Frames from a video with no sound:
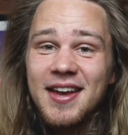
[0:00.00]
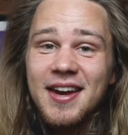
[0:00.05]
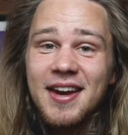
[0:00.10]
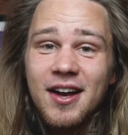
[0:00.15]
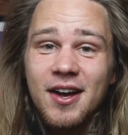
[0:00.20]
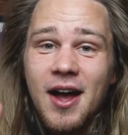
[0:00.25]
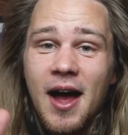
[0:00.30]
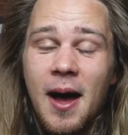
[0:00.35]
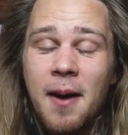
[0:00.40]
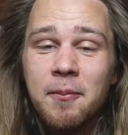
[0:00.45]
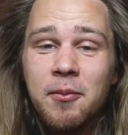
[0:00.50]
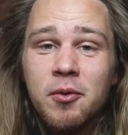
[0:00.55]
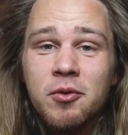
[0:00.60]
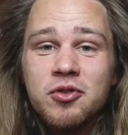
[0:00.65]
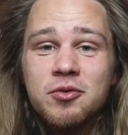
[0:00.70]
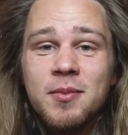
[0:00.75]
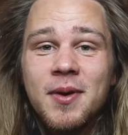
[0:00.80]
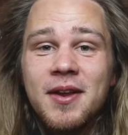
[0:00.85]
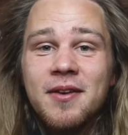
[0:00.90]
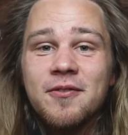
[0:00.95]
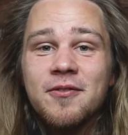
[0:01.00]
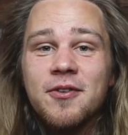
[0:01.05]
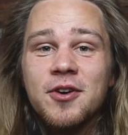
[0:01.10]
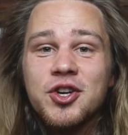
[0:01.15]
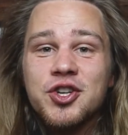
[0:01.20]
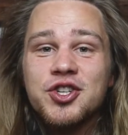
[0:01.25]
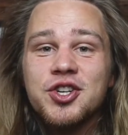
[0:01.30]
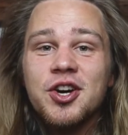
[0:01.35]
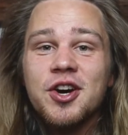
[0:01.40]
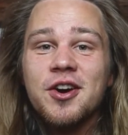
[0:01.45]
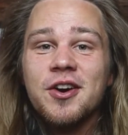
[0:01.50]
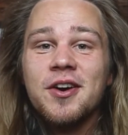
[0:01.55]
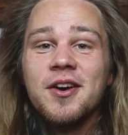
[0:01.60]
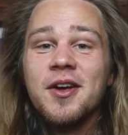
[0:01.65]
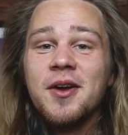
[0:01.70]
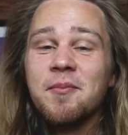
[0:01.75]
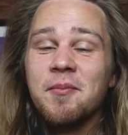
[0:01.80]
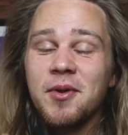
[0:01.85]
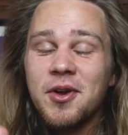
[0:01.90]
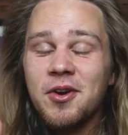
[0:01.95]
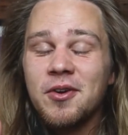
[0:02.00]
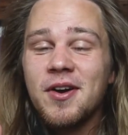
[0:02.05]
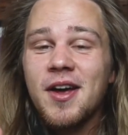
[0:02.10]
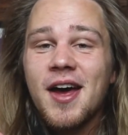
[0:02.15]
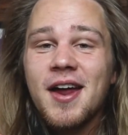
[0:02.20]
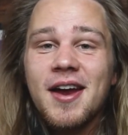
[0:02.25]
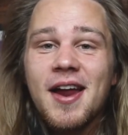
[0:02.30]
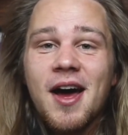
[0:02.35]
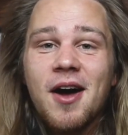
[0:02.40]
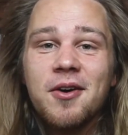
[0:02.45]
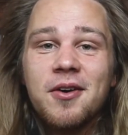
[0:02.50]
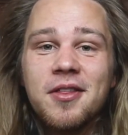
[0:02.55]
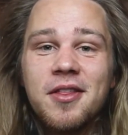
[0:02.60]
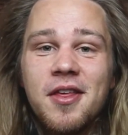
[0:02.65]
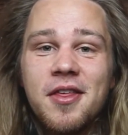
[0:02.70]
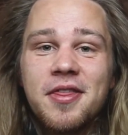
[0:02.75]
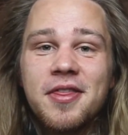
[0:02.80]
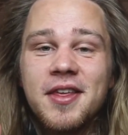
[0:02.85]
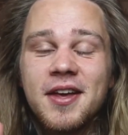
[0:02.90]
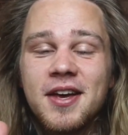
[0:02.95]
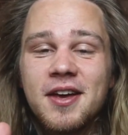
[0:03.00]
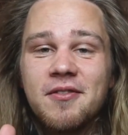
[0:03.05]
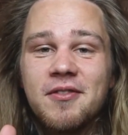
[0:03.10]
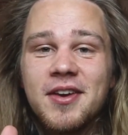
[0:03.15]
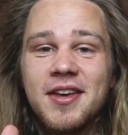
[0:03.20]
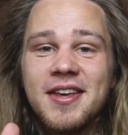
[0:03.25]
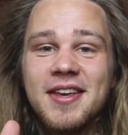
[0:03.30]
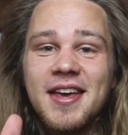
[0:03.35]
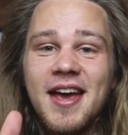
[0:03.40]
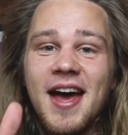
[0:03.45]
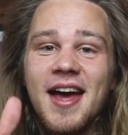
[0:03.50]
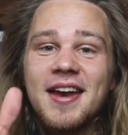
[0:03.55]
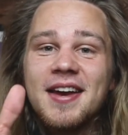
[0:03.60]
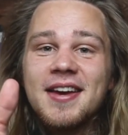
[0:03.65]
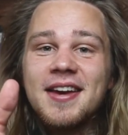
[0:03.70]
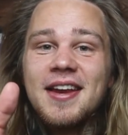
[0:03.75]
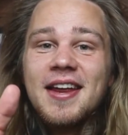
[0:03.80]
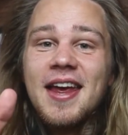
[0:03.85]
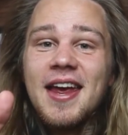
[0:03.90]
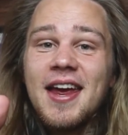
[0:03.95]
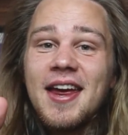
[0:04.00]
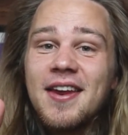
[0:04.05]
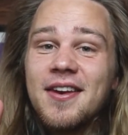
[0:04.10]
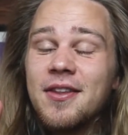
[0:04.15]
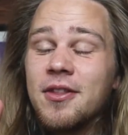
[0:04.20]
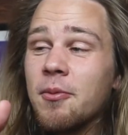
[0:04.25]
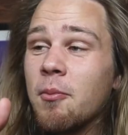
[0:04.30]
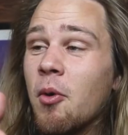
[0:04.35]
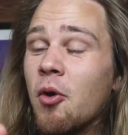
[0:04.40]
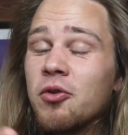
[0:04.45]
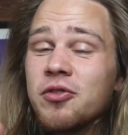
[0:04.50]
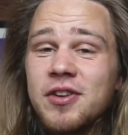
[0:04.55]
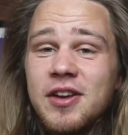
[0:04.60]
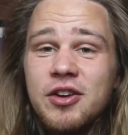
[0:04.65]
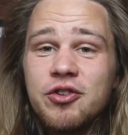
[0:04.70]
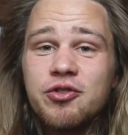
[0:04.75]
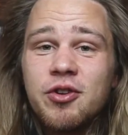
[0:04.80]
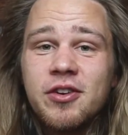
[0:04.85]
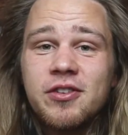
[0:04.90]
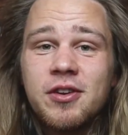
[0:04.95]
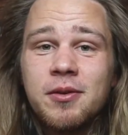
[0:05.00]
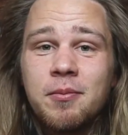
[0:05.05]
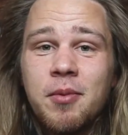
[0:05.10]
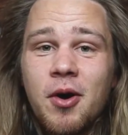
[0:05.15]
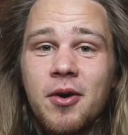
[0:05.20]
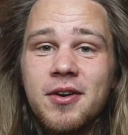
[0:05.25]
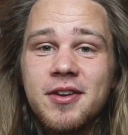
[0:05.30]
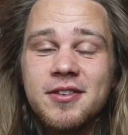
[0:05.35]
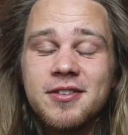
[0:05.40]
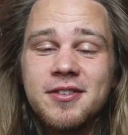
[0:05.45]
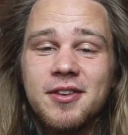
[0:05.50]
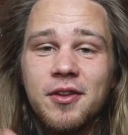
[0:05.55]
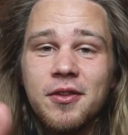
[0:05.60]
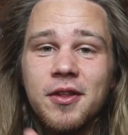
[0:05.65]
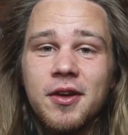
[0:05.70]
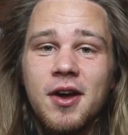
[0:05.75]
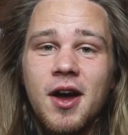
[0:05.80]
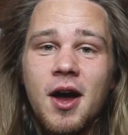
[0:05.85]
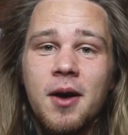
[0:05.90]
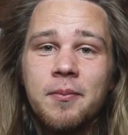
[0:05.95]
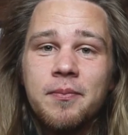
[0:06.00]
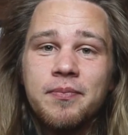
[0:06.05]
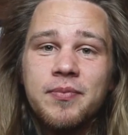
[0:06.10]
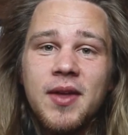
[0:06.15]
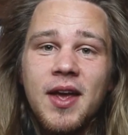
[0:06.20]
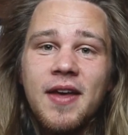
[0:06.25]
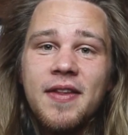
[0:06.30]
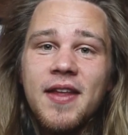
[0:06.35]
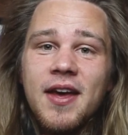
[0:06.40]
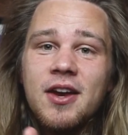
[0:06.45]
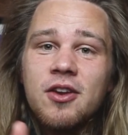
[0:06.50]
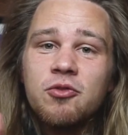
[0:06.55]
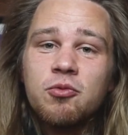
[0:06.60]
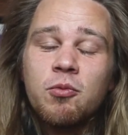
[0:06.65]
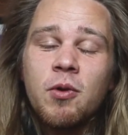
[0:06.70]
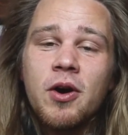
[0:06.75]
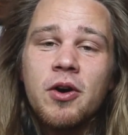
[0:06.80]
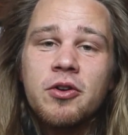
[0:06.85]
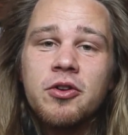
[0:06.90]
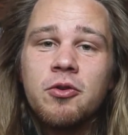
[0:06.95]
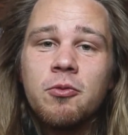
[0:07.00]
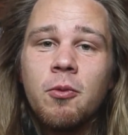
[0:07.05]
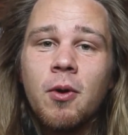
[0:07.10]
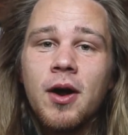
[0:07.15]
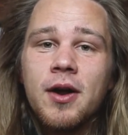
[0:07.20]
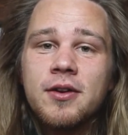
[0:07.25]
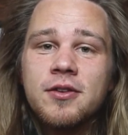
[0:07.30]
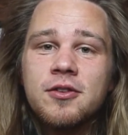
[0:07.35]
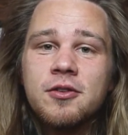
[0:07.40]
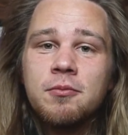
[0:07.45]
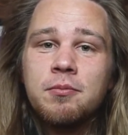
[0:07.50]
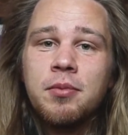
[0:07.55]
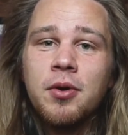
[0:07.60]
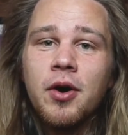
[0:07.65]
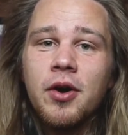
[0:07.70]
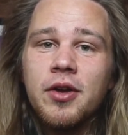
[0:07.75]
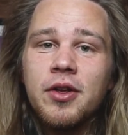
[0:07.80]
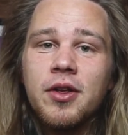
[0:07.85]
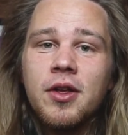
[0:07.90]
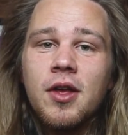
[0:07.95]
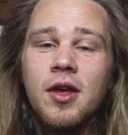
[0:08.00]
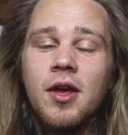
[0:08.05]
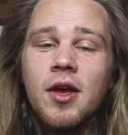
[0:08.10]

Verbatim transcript: an accomplishment for sure, but you're not out of the thick of it yet. And the most interesting part is still to come, and that is where you want to put